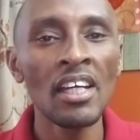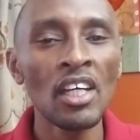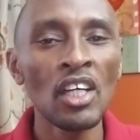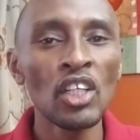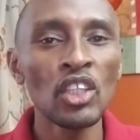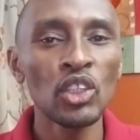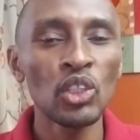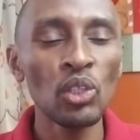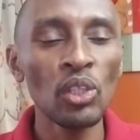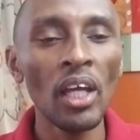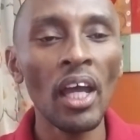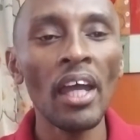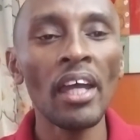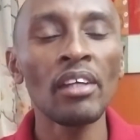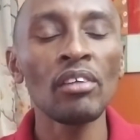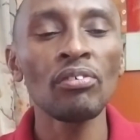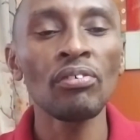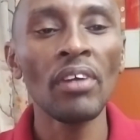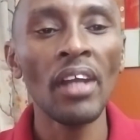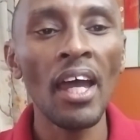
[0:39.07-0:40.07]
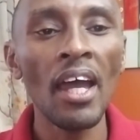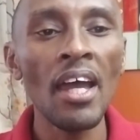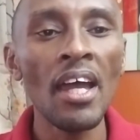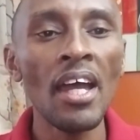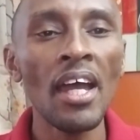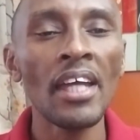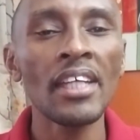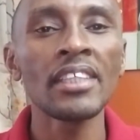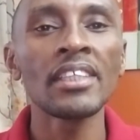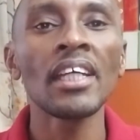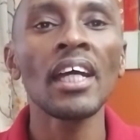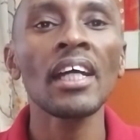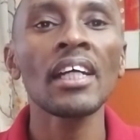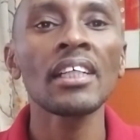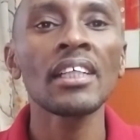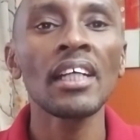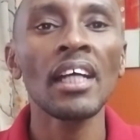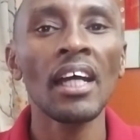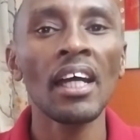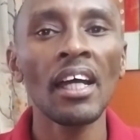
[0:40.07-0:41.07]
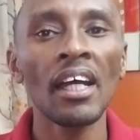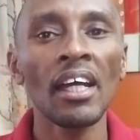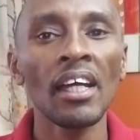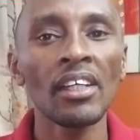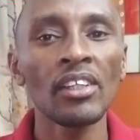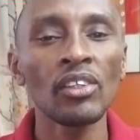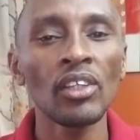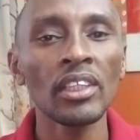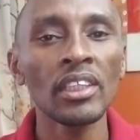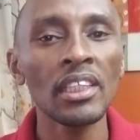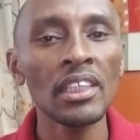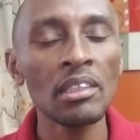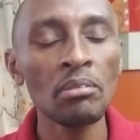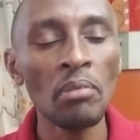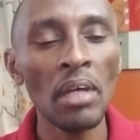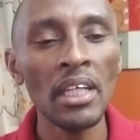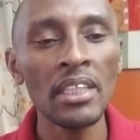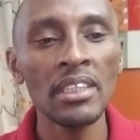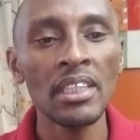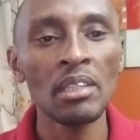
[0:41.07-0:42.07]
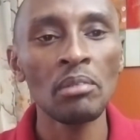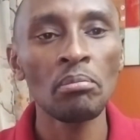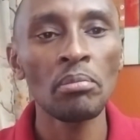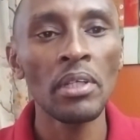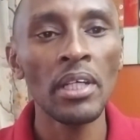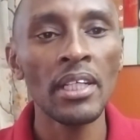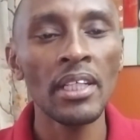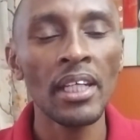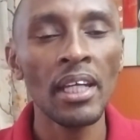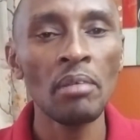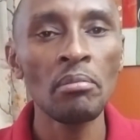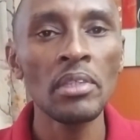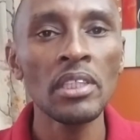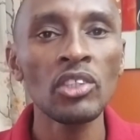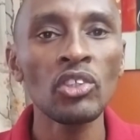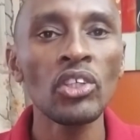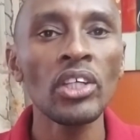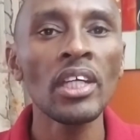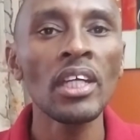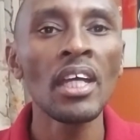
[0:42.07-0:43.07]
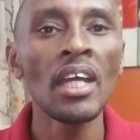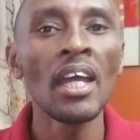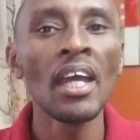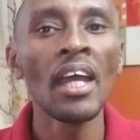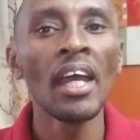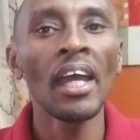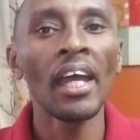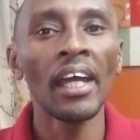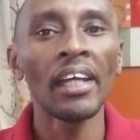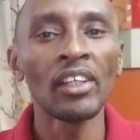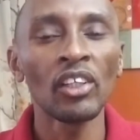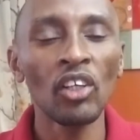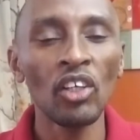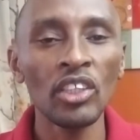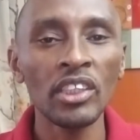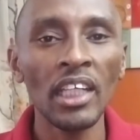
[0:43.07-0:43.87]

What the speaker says: Sugar and flour hijack your taste buds and brain chemistry and cause